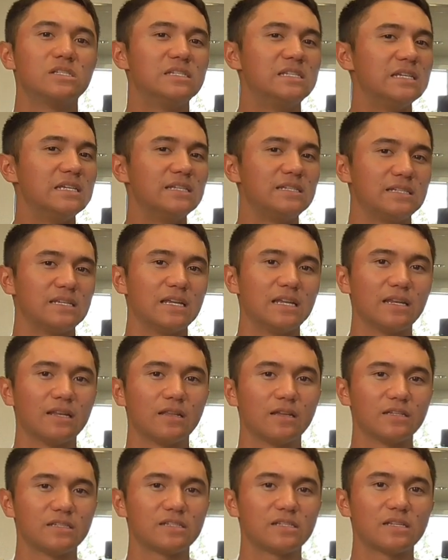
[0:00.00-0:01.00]

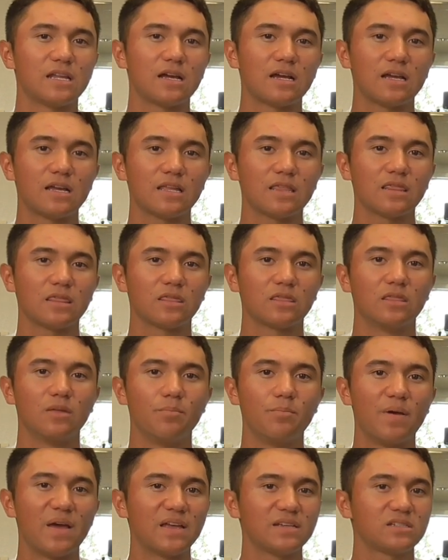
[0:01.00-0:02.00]
decent. It's not the
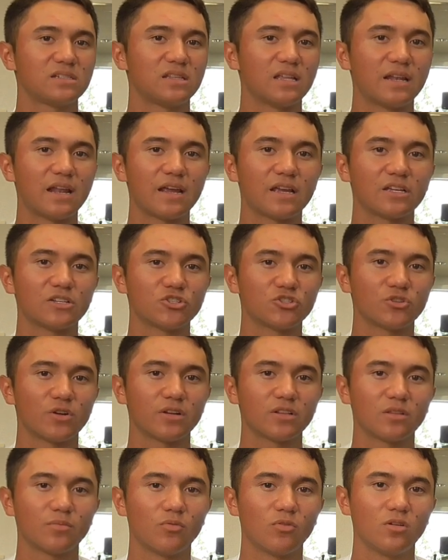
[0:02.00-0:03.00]
best that I can
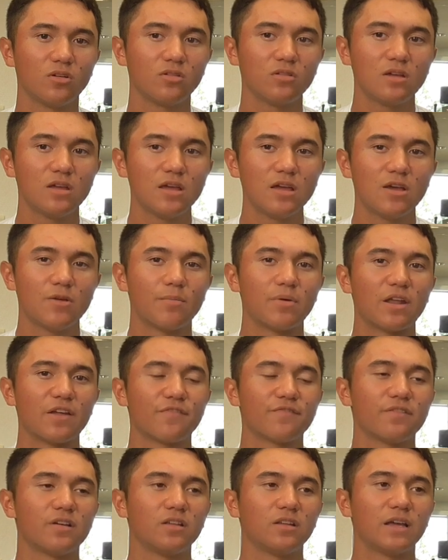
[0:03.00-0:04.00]
strike the ball, but
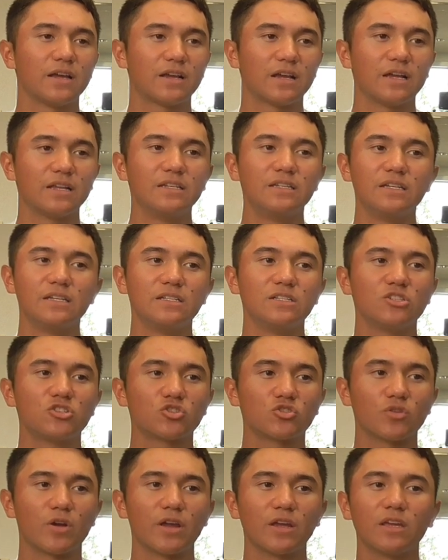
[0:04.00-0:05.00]
I felt like I did
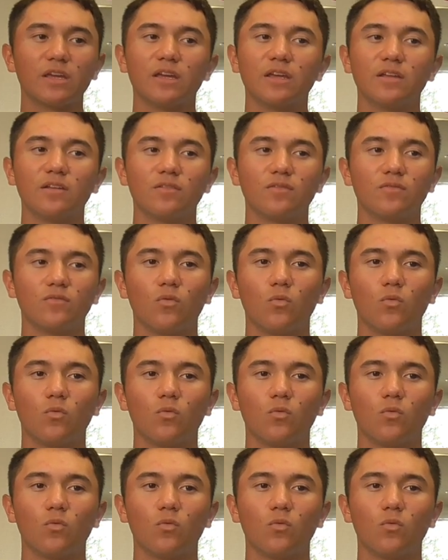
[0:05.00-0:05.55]
strike it